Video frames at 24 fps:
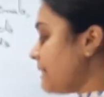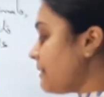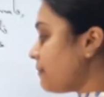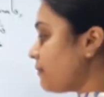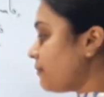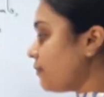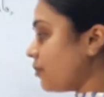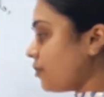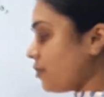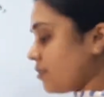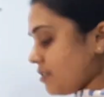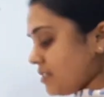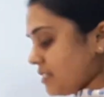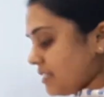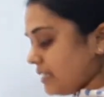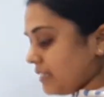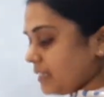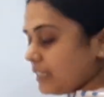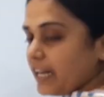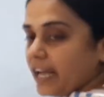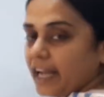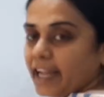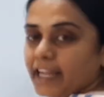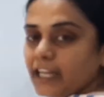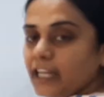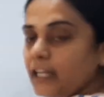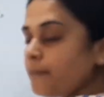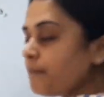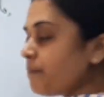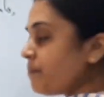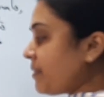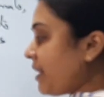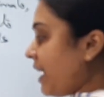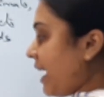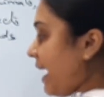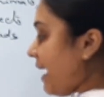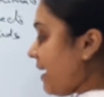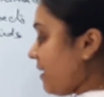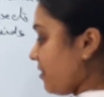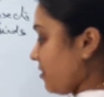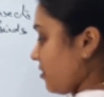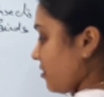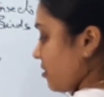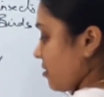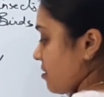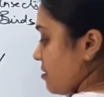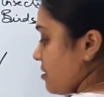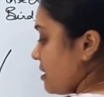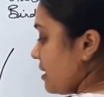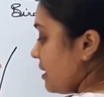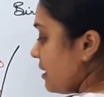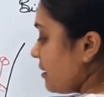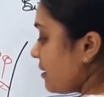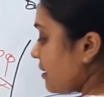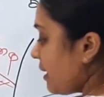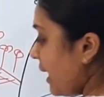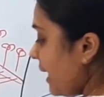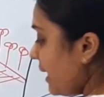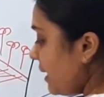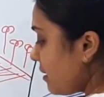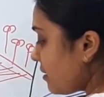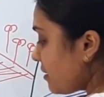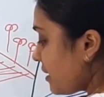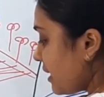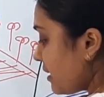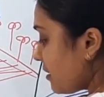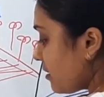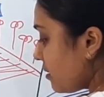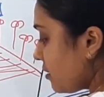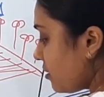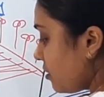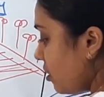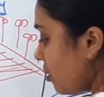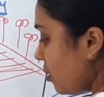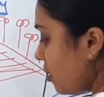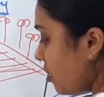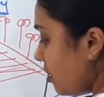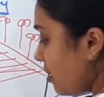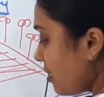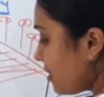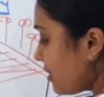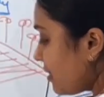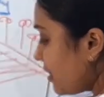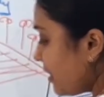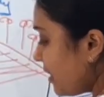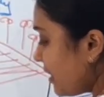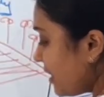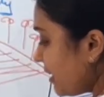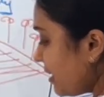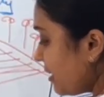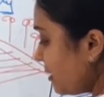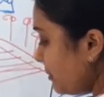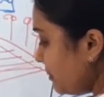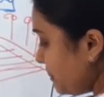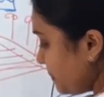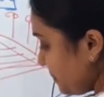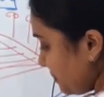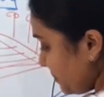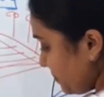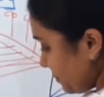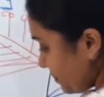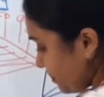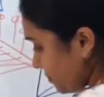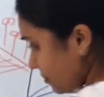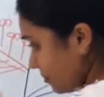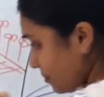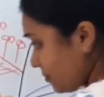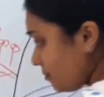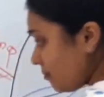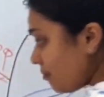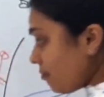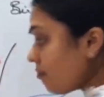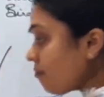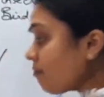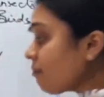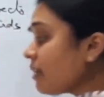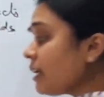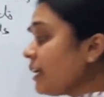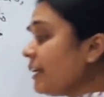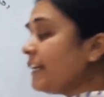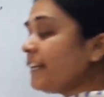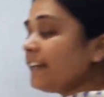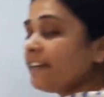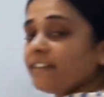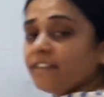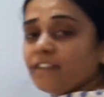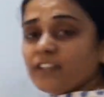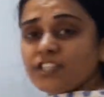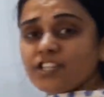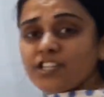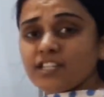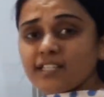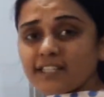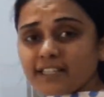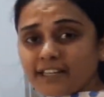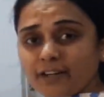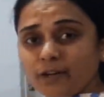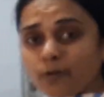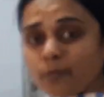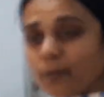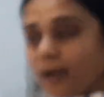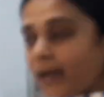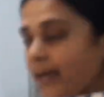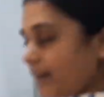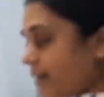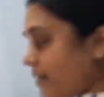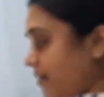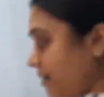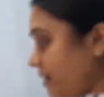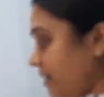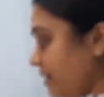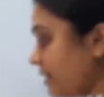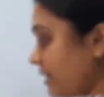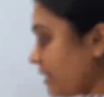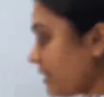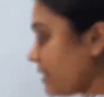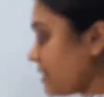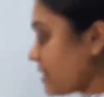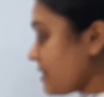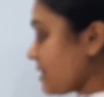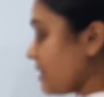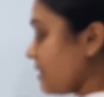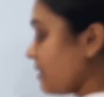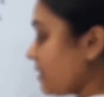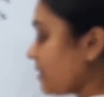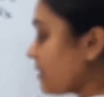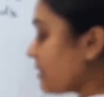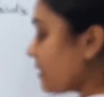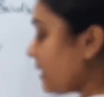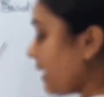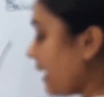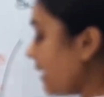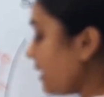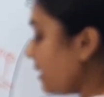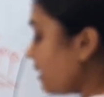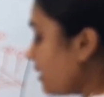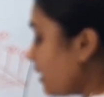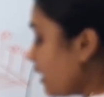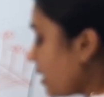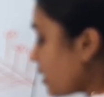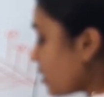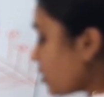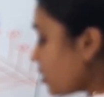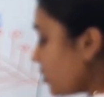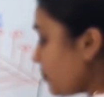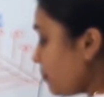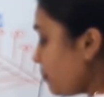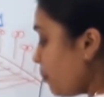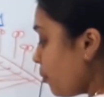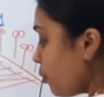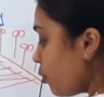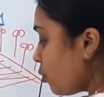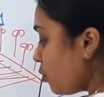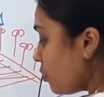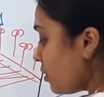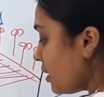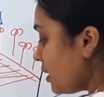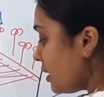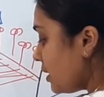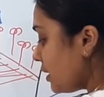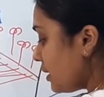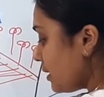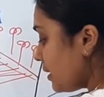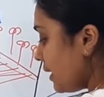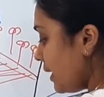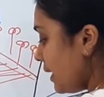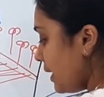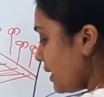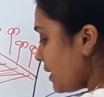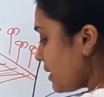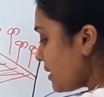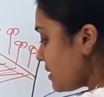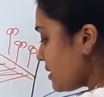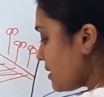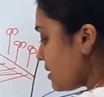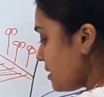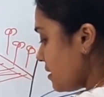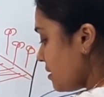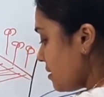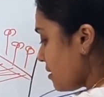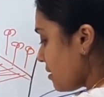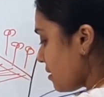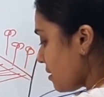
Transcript: versatile anthers, right? Then the third thing which is required is that the pollen grains